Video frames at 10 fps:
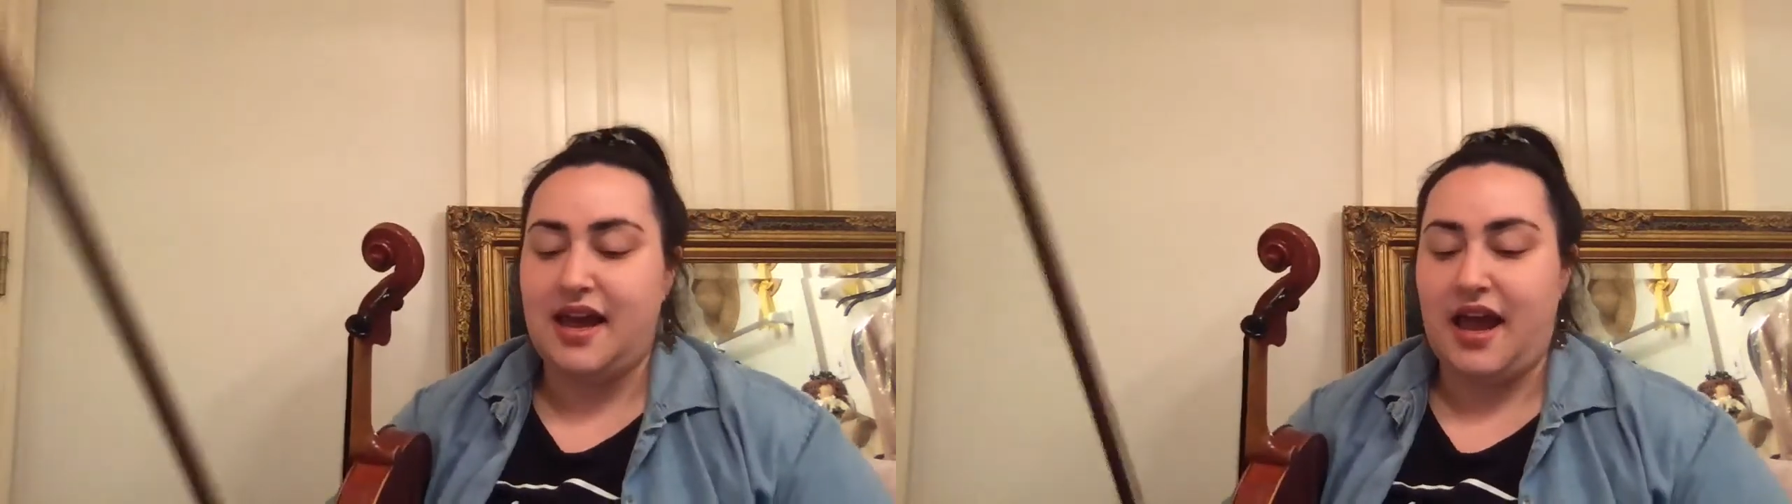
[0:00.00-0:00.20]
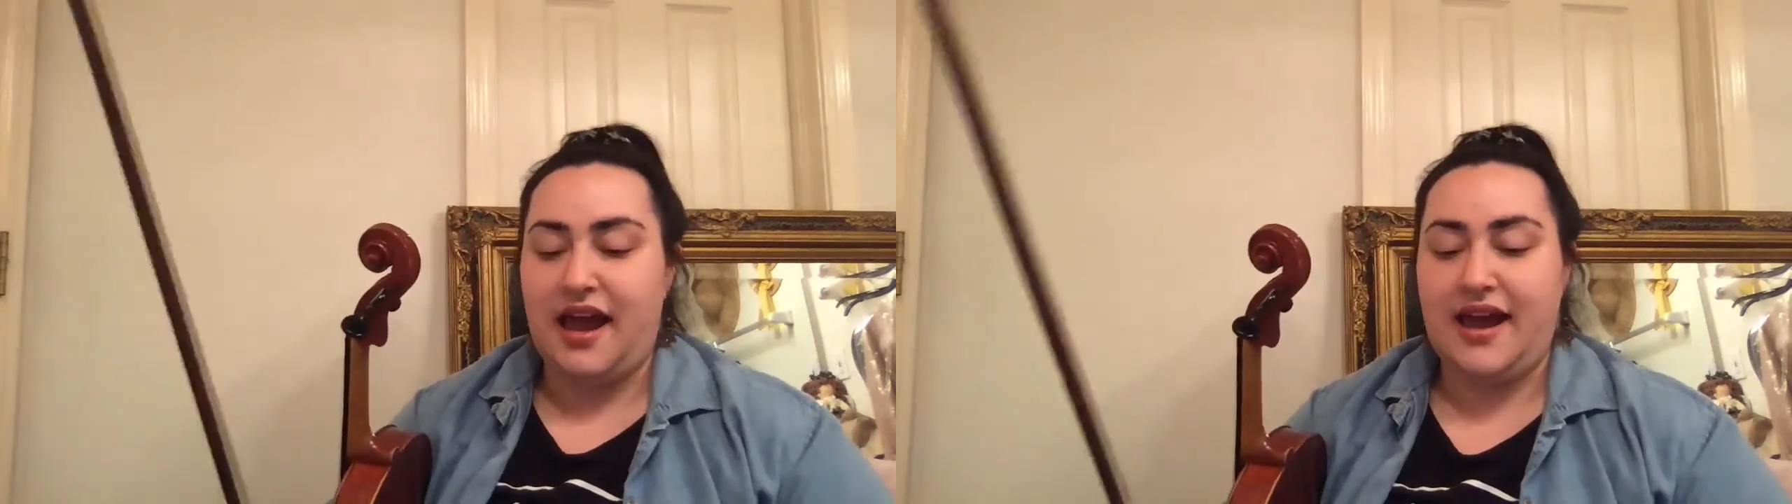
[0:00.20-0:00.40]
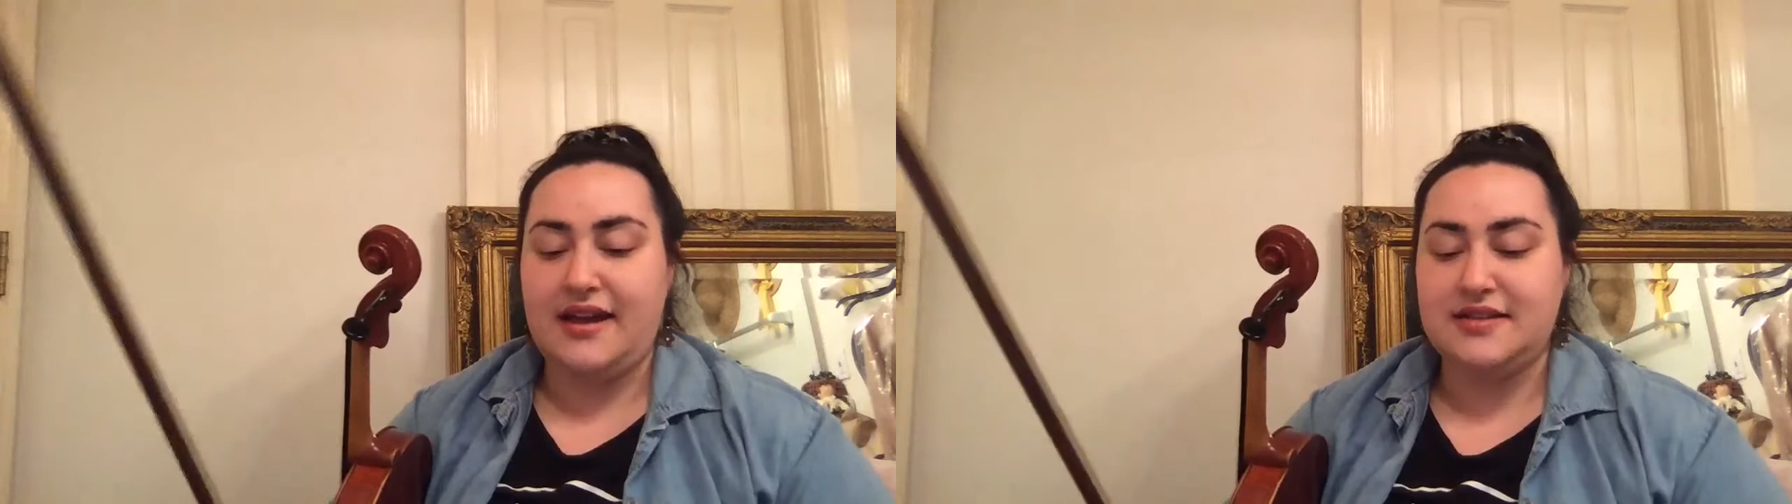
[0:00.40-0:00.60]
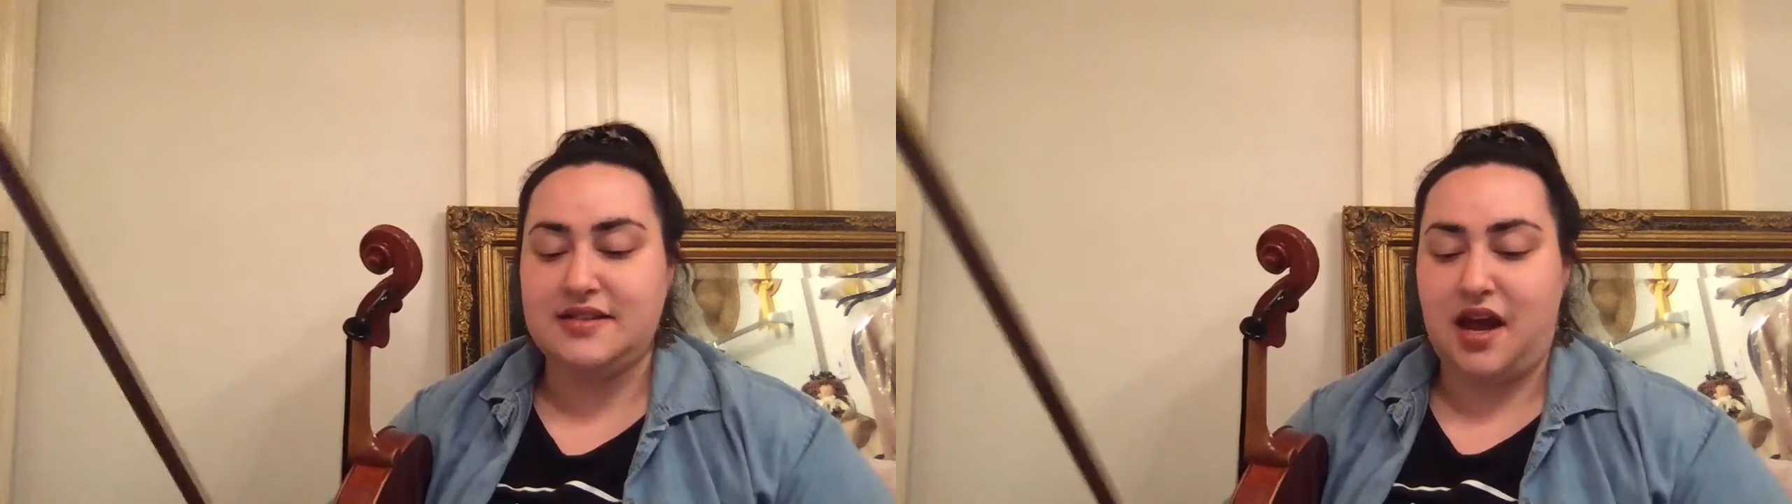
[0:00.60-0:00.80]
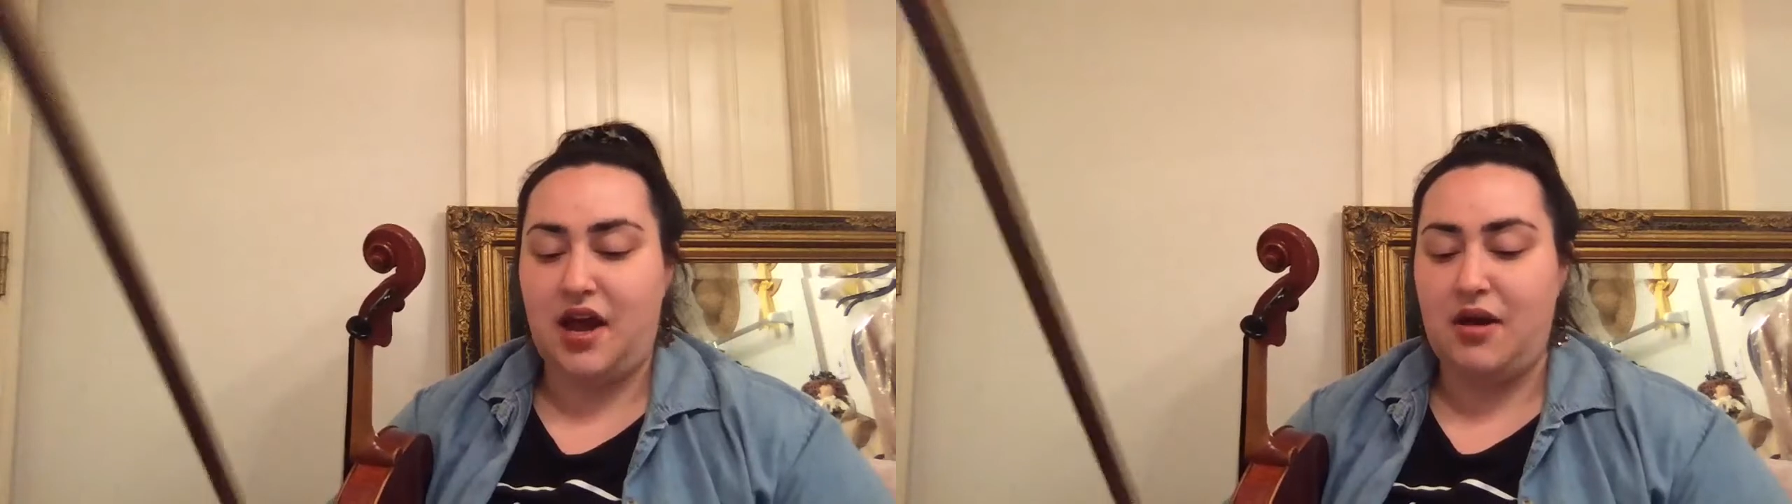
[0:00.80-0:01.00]
And
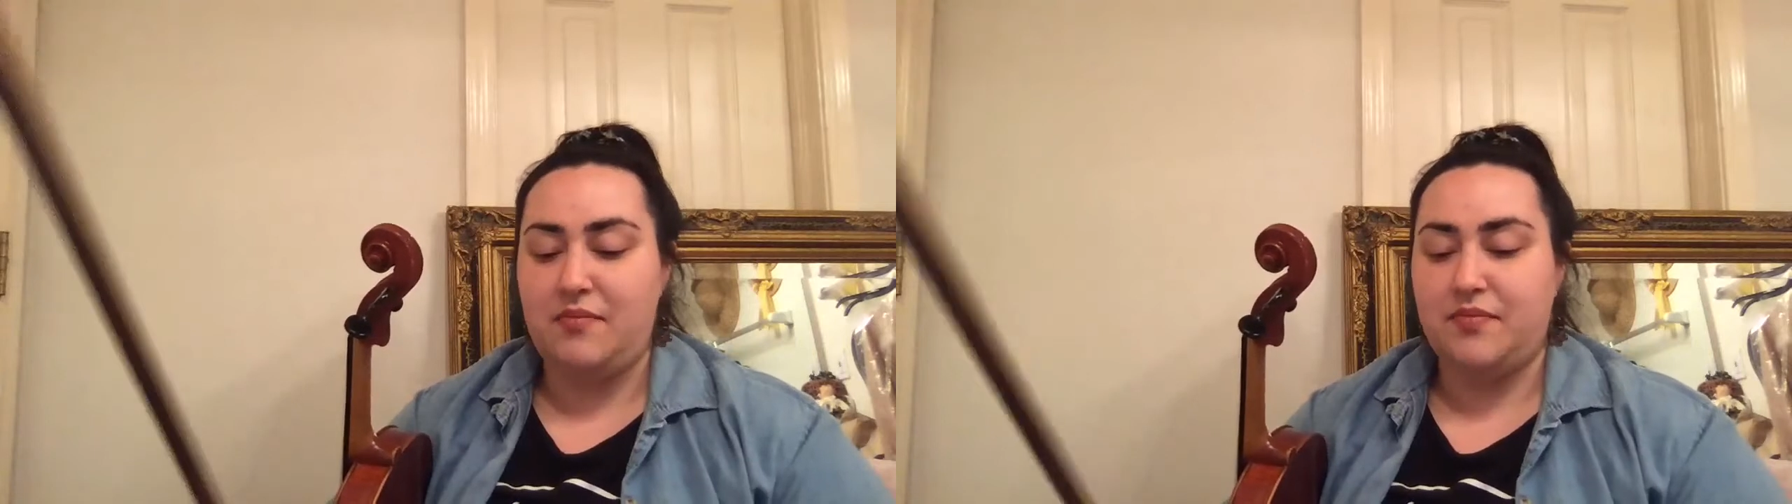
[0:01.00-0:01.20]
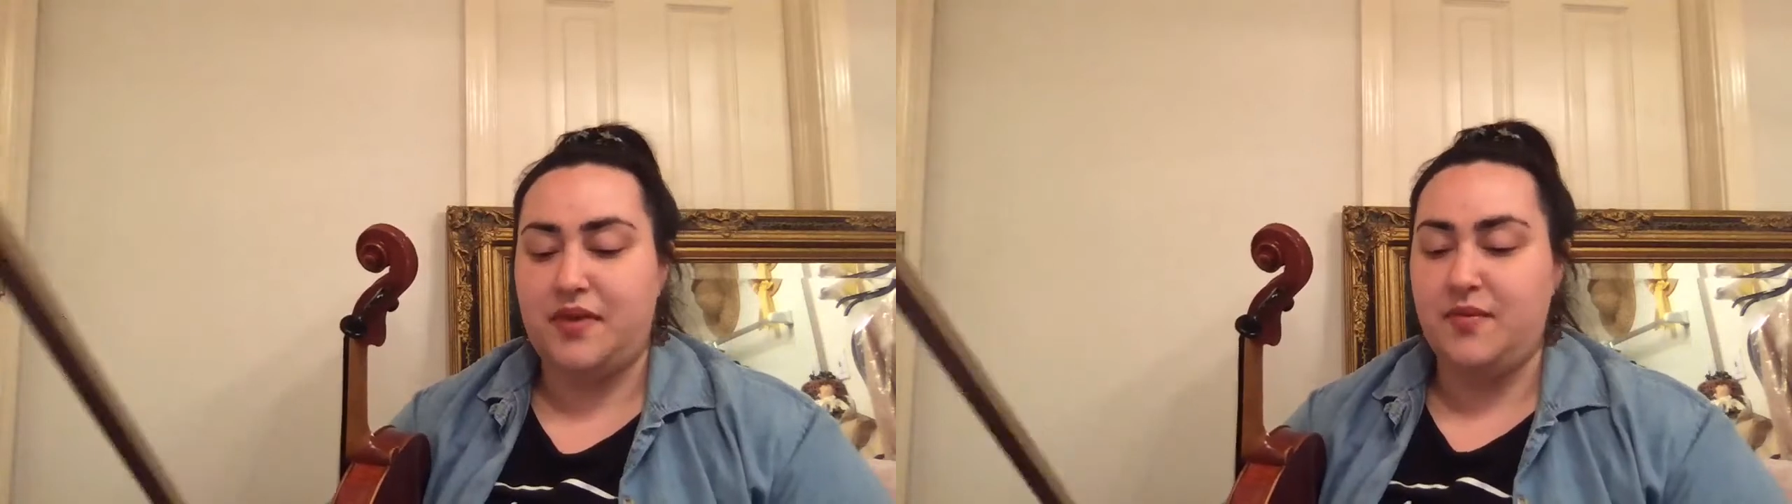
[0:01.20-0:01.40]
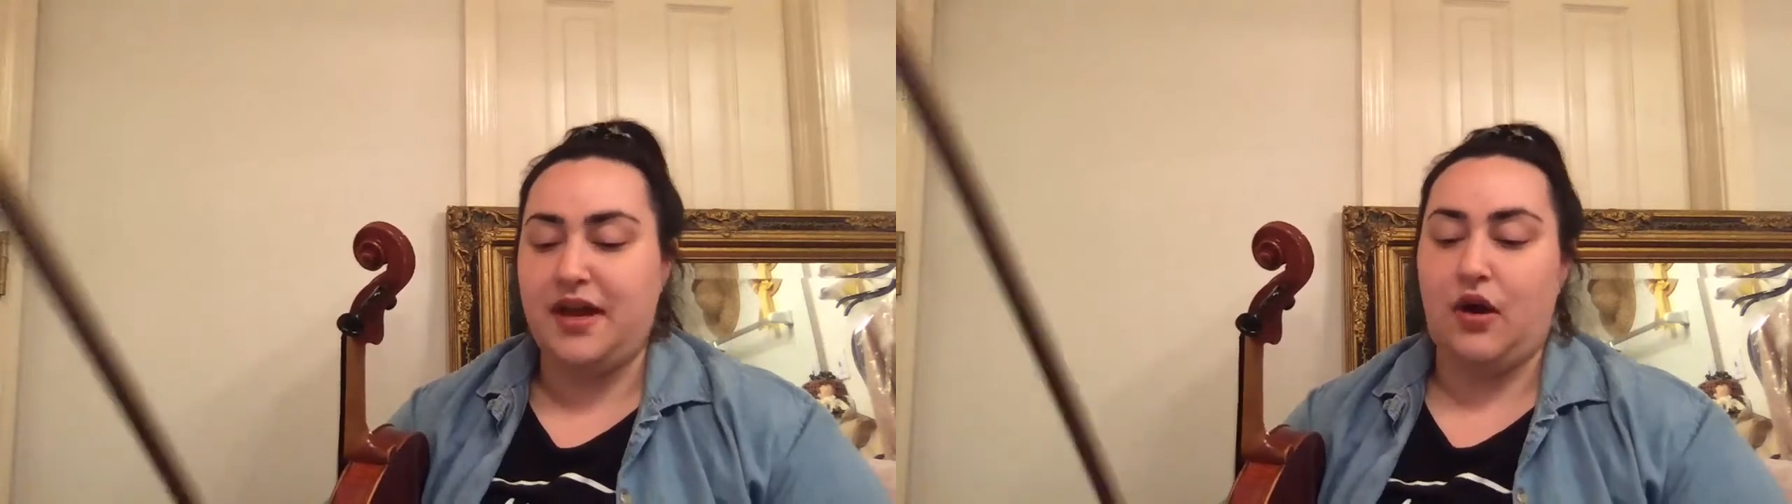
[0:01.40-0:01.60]
here we go.